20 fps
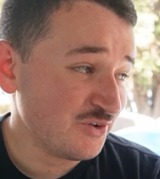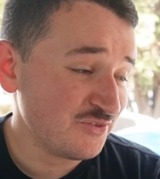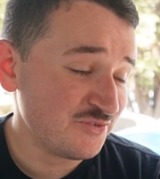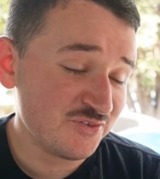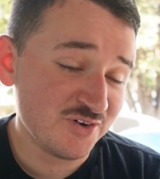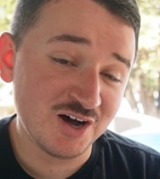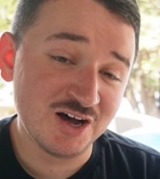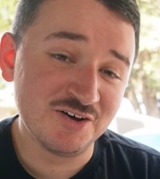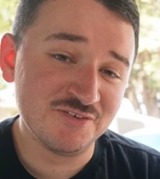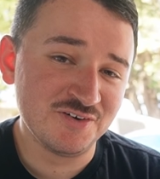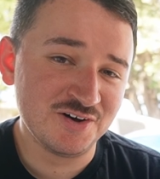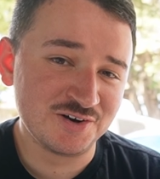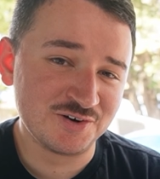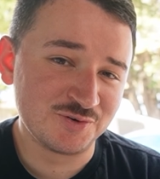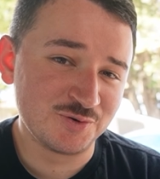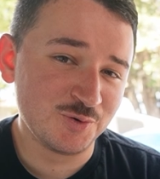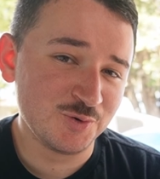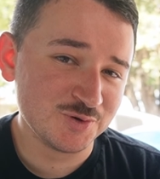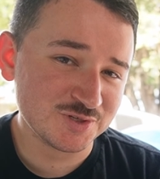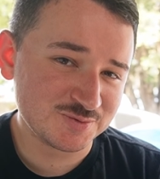a
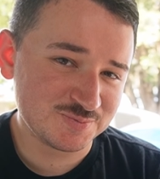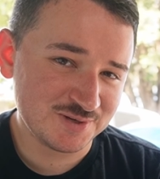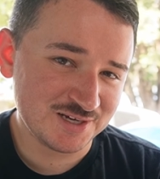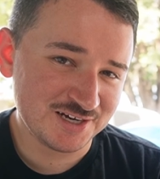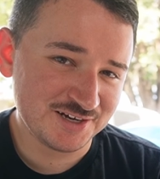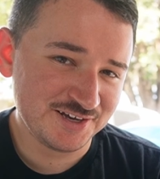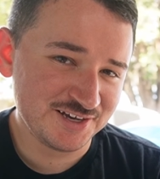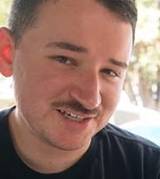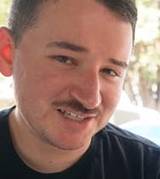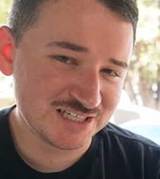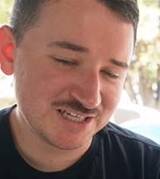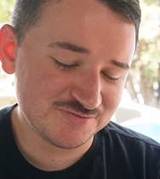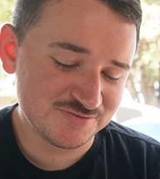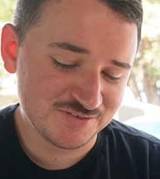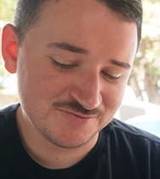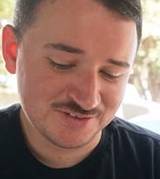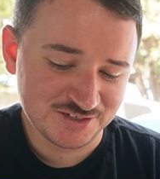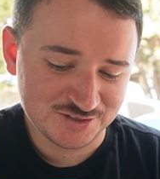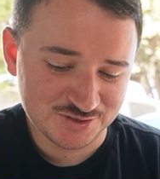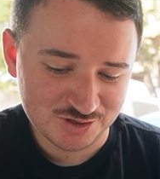500 horsepower
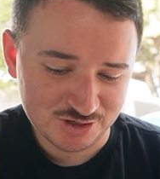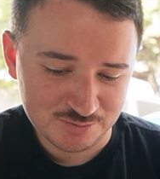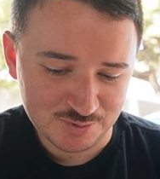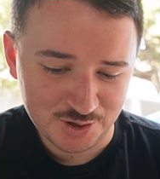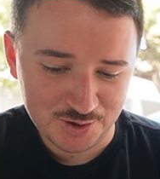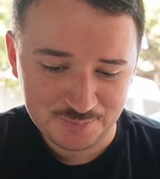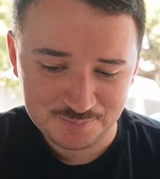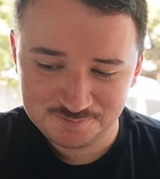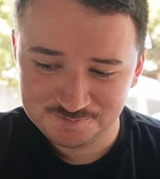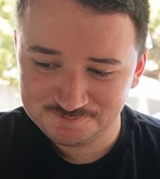XR50 turbo.